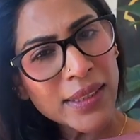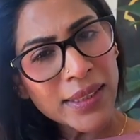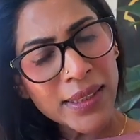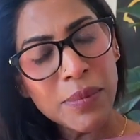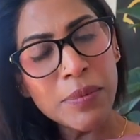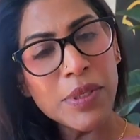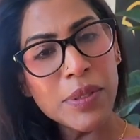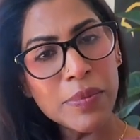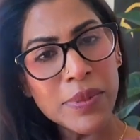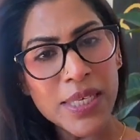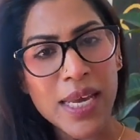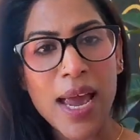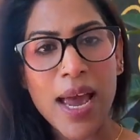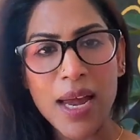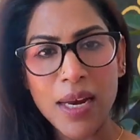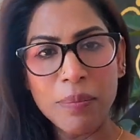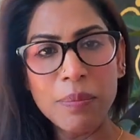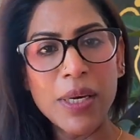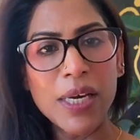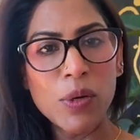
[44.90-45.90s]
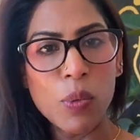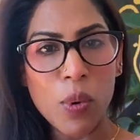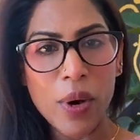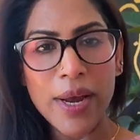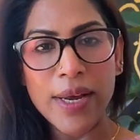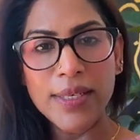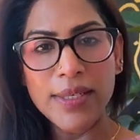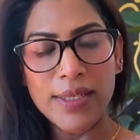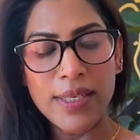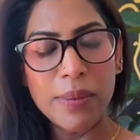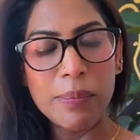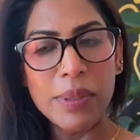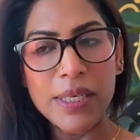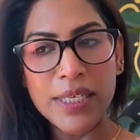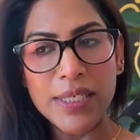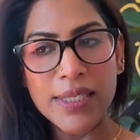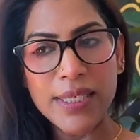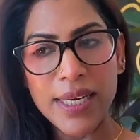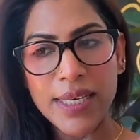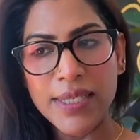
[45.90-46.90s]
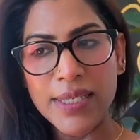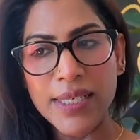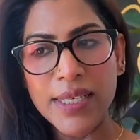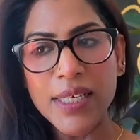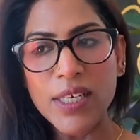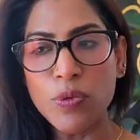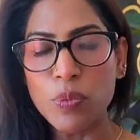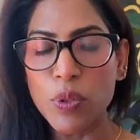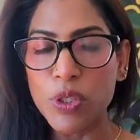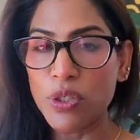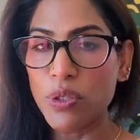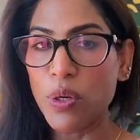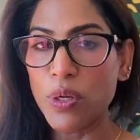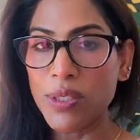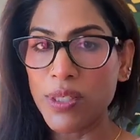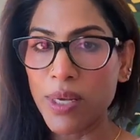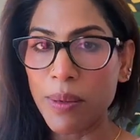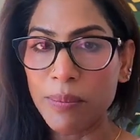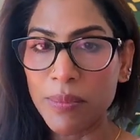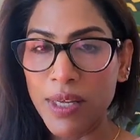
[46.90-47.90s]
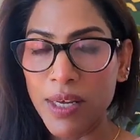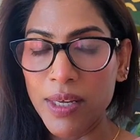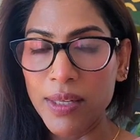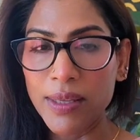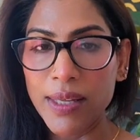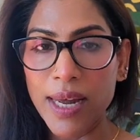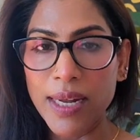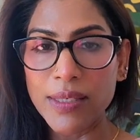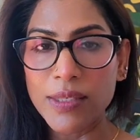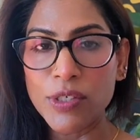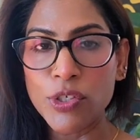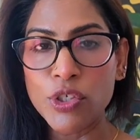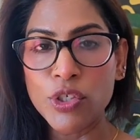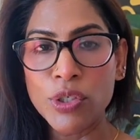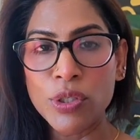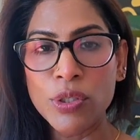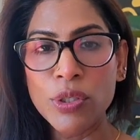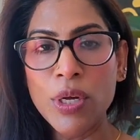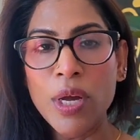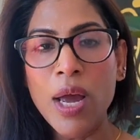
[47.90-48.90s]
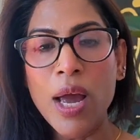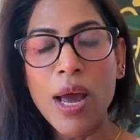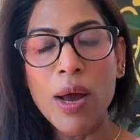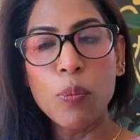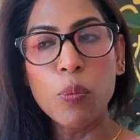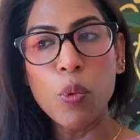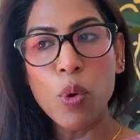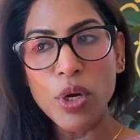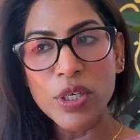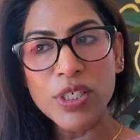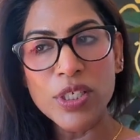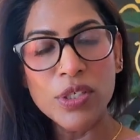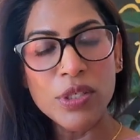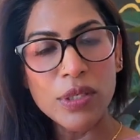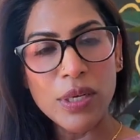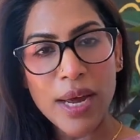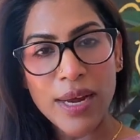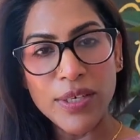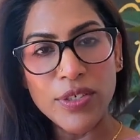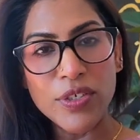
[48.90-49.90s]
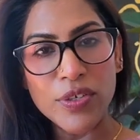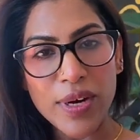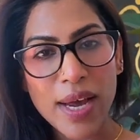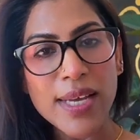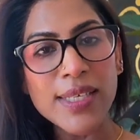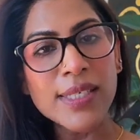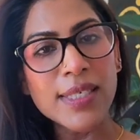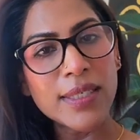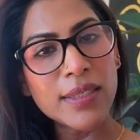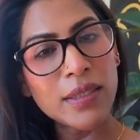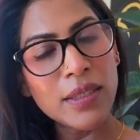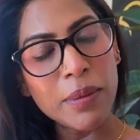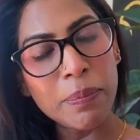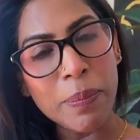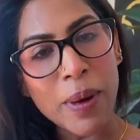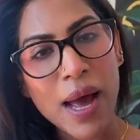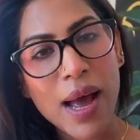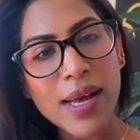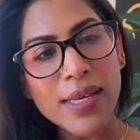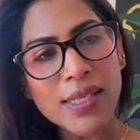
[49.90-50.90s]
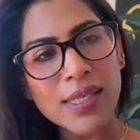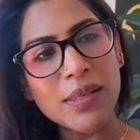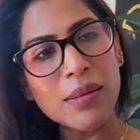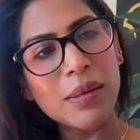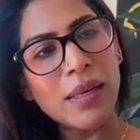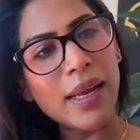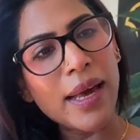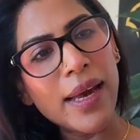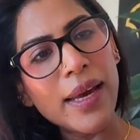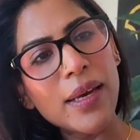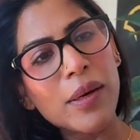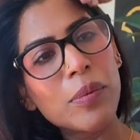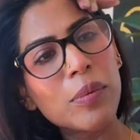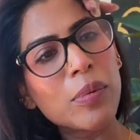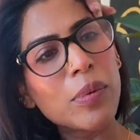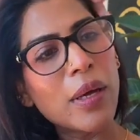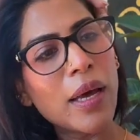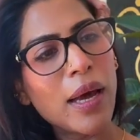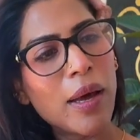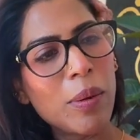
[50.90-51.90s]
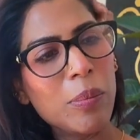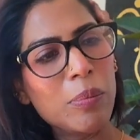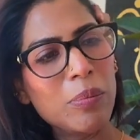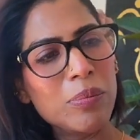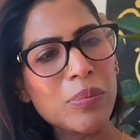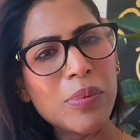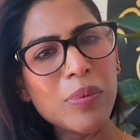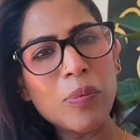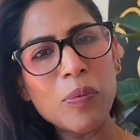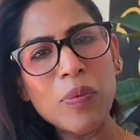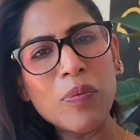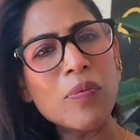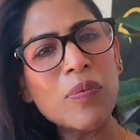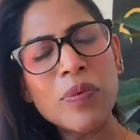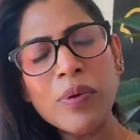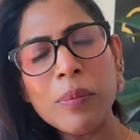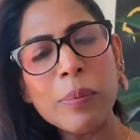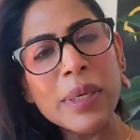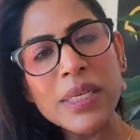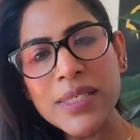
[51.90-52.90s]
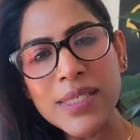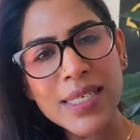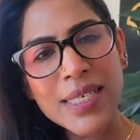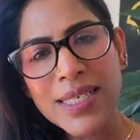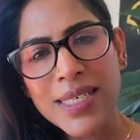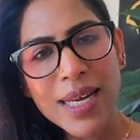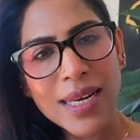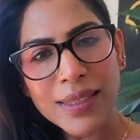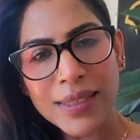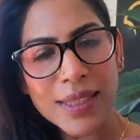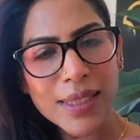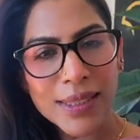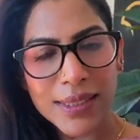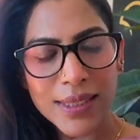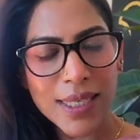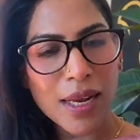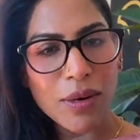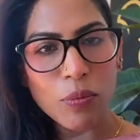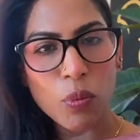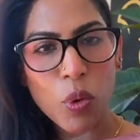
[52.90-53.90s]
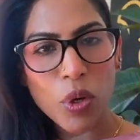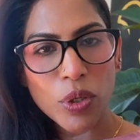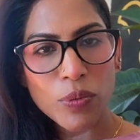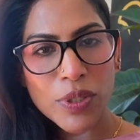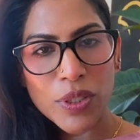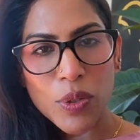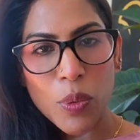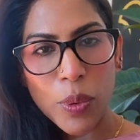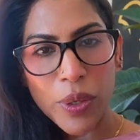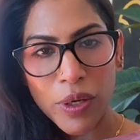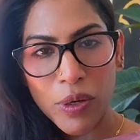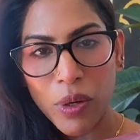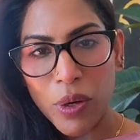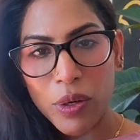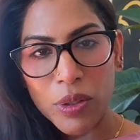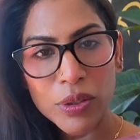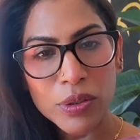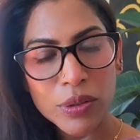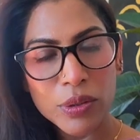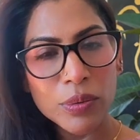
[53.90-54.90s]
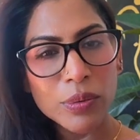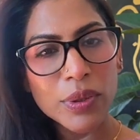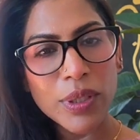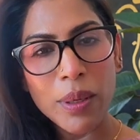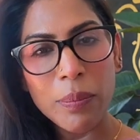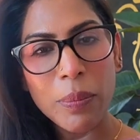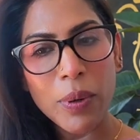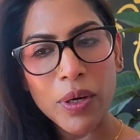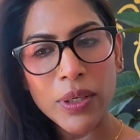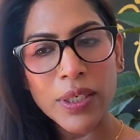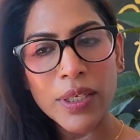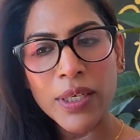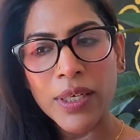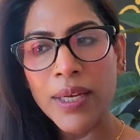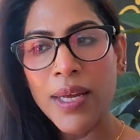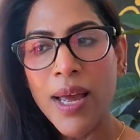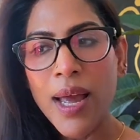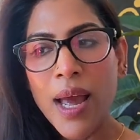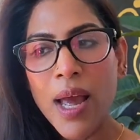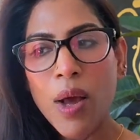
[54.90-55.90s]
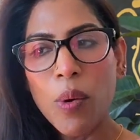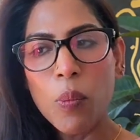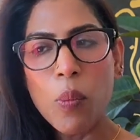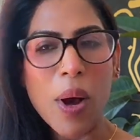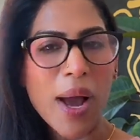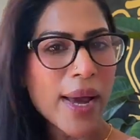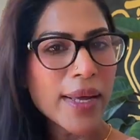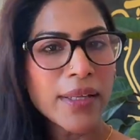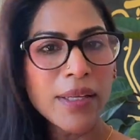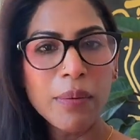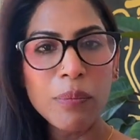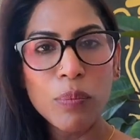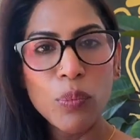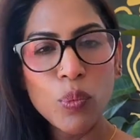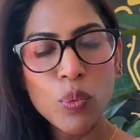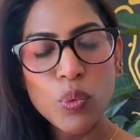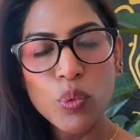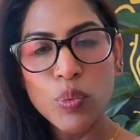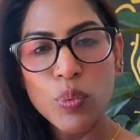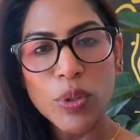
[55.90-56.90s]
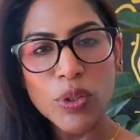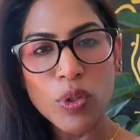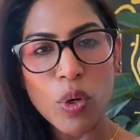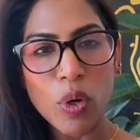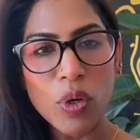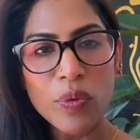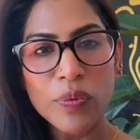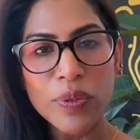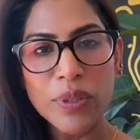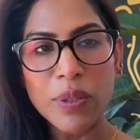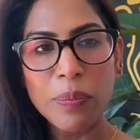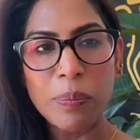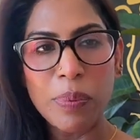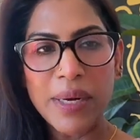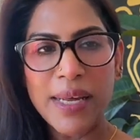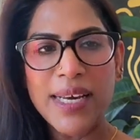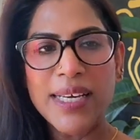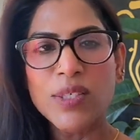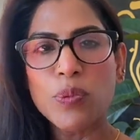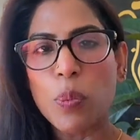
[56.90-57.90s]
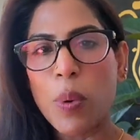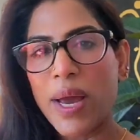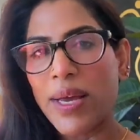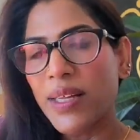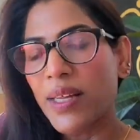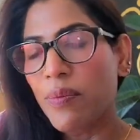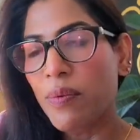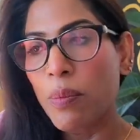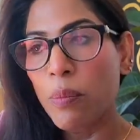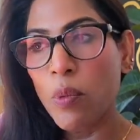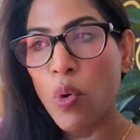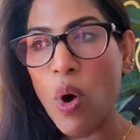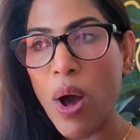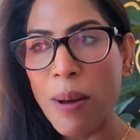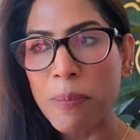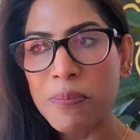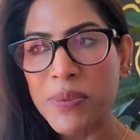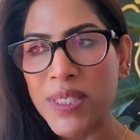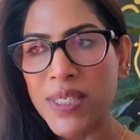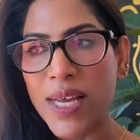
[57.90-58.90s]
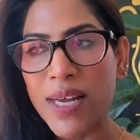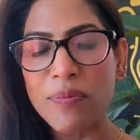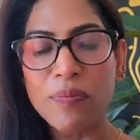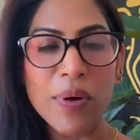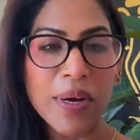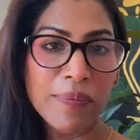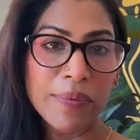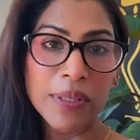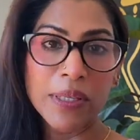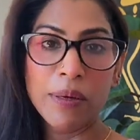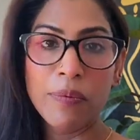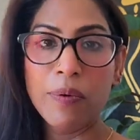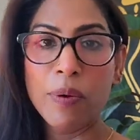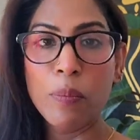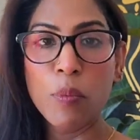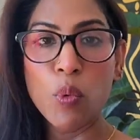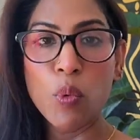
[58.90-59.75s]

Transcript: symptoms can be quite debilitating. It was not something that wasn't addressed in the past. Women didn't understand what was going on through their body, why their mood was all over the place, why they were more upset, why they were